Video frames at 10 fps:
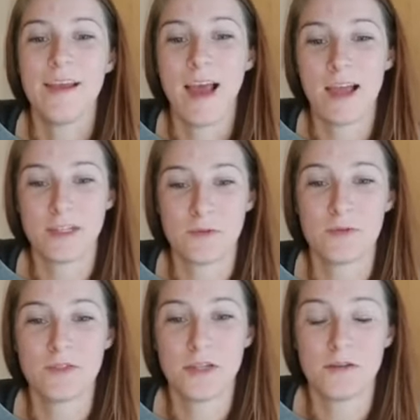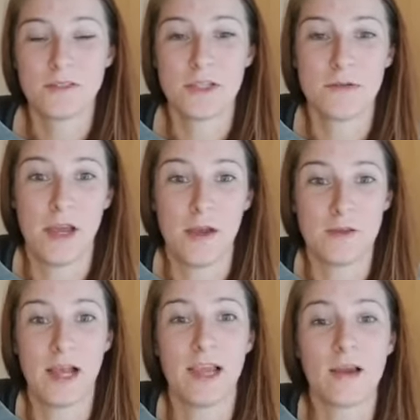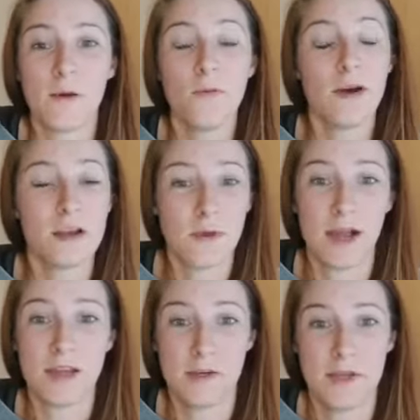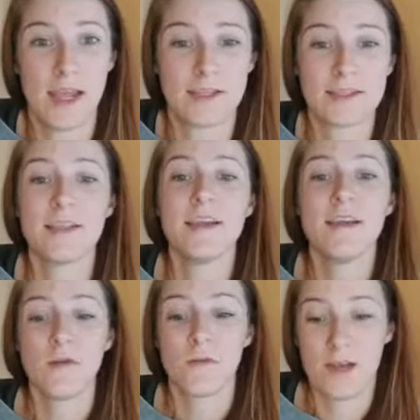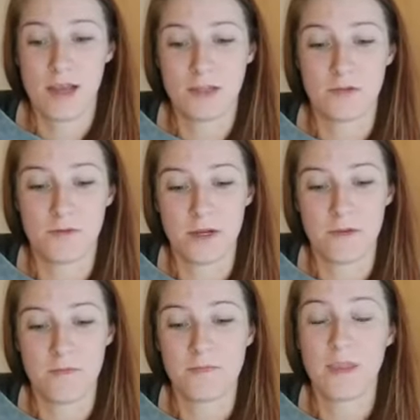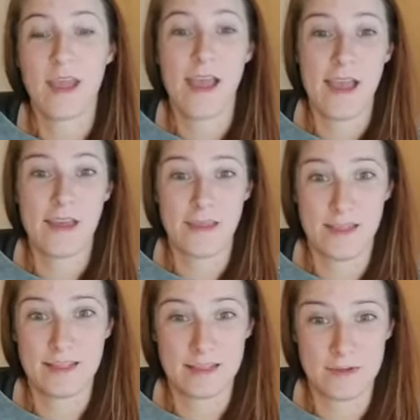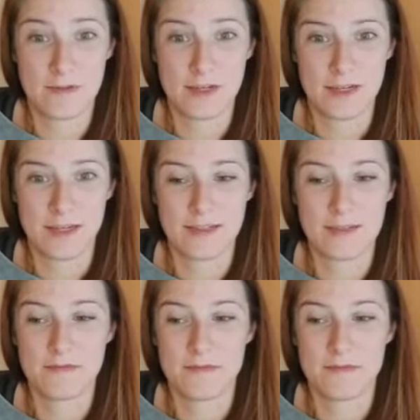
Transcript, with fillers: I just want y'all to know, like, what do I do next when I join? And this is what it is.